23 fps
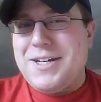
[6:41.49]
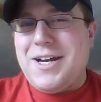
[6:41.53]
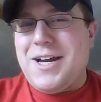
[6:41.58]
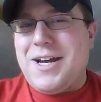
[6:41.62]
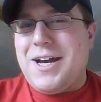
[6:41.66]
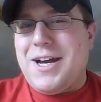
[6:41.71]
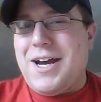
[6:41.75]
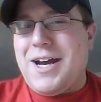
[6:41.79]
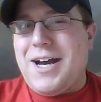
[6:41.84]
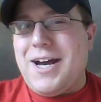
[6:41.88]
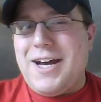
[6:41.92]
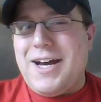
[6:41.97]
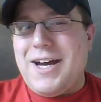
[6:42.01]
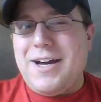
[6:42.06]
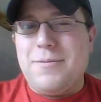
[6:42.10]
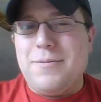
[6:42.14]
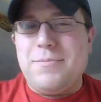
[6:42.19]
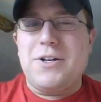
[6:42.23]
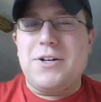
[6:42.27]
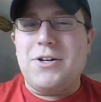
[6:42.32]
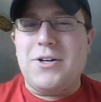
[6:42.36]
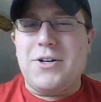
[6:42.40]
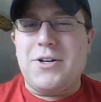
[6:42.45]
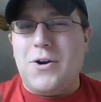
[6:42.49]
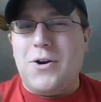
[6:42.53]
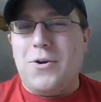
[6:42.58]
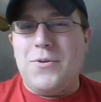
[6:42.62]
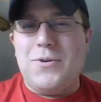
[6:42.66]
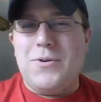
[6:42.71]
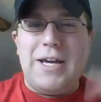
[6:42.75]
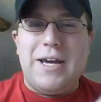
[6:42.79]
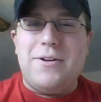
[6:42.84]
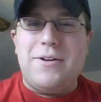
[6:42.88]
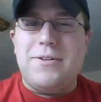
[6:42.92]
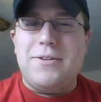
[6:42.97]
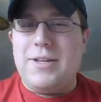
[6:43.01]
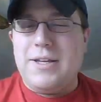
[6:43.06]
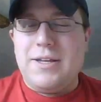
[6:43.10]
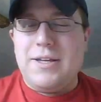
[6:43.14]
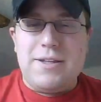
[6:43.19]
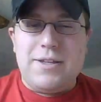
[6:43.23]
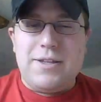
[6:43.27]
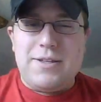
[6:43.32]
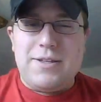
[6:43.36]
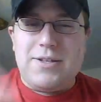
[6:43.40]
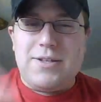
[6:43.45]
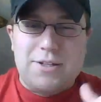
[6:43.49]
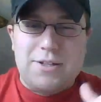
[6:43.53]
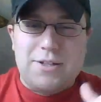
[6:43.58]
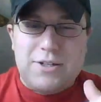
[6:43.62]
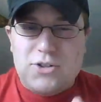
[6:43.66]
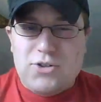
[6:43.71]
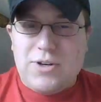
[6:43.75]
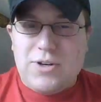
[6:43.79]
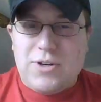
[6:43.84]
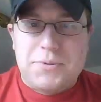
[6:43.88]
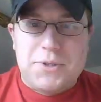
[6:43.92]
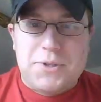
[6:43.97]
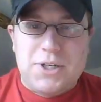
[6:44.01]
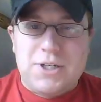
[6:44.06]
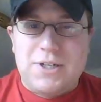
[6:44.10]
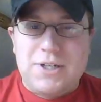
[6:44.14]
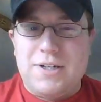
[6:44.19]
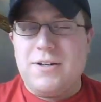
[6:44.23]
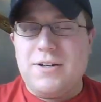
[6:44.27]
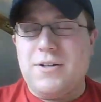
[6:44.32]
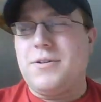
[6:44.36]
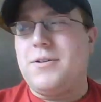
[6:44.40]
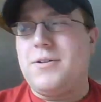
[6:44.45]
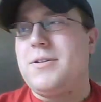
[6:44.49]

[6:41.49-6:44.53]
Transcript: But go down into the description.